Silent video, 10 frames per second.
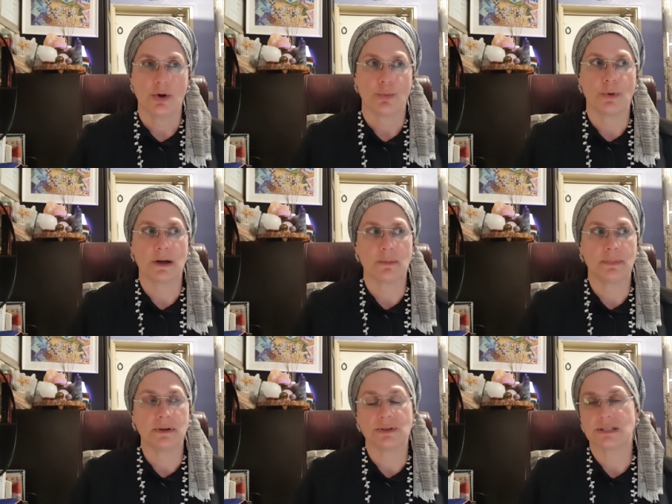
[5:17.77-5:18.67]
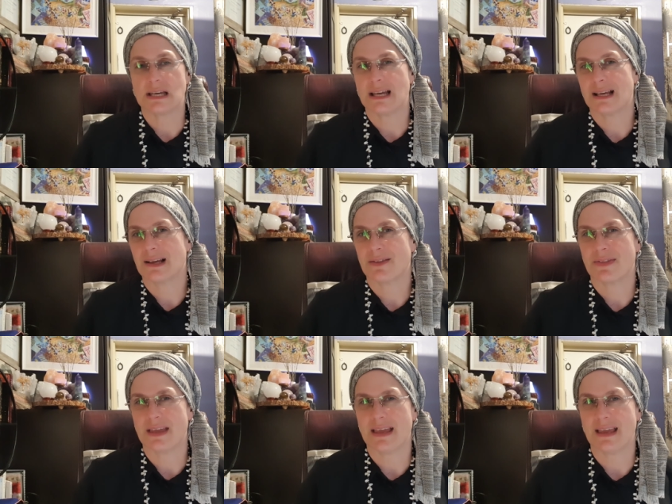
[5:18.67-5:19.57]
We're building
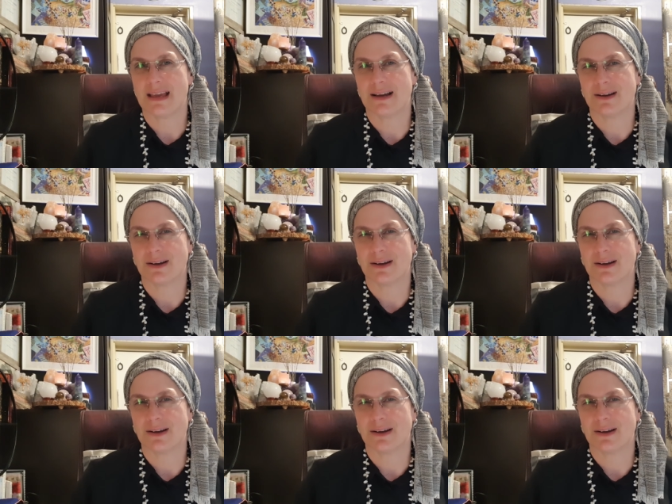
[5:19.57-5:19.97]
the